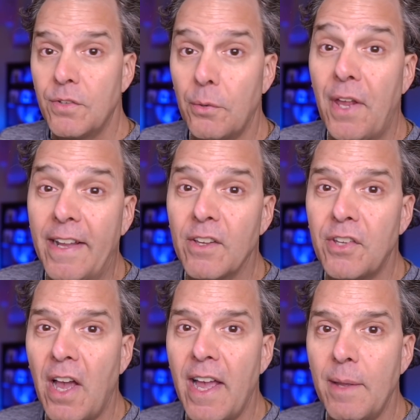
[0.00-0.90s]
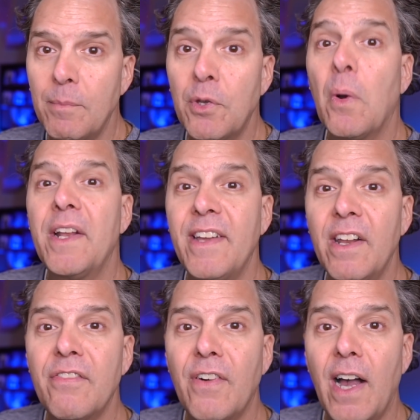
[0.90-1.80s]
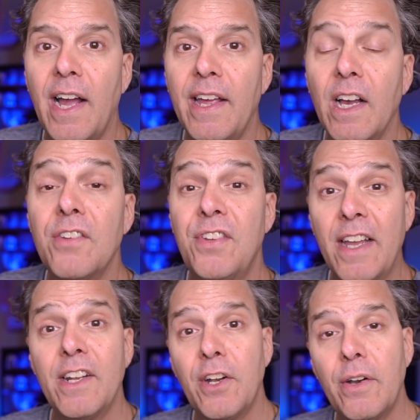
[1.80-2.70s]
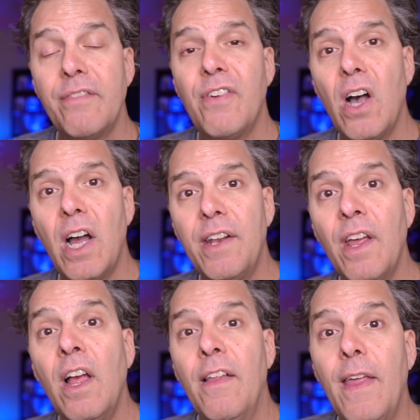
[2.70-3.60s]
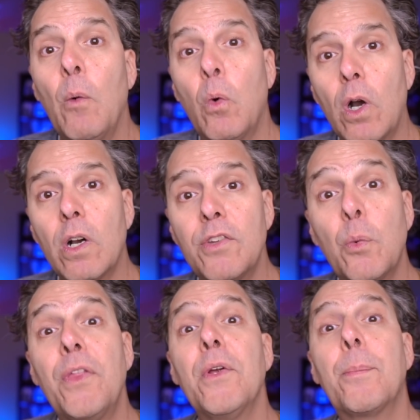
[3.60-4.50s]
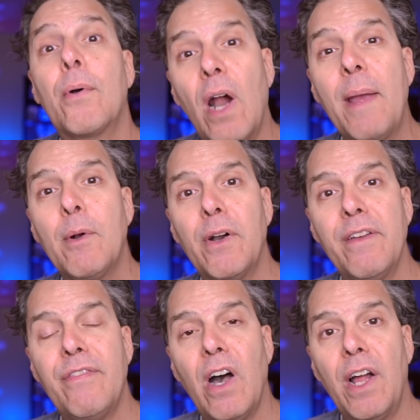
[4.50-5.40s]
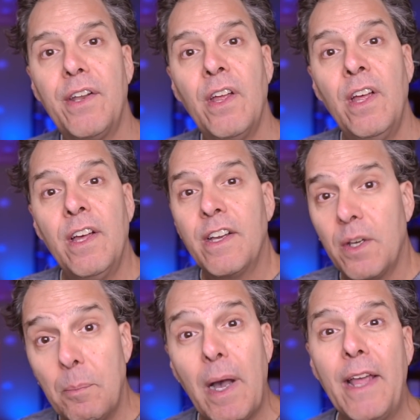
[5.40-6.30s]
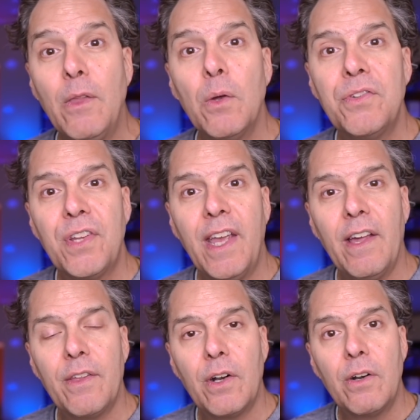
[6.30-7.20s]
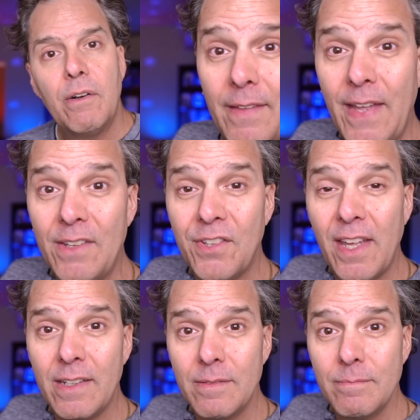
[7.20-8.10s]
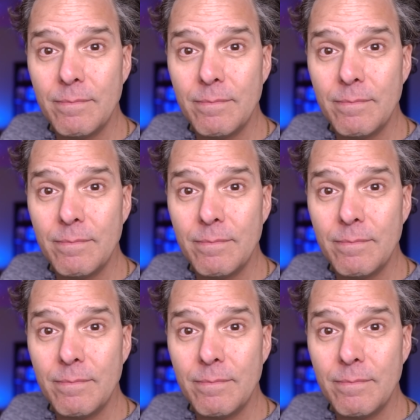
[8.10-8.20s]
So take the time to identify a secondary font that works with your primary font. Combine those together, and that's it.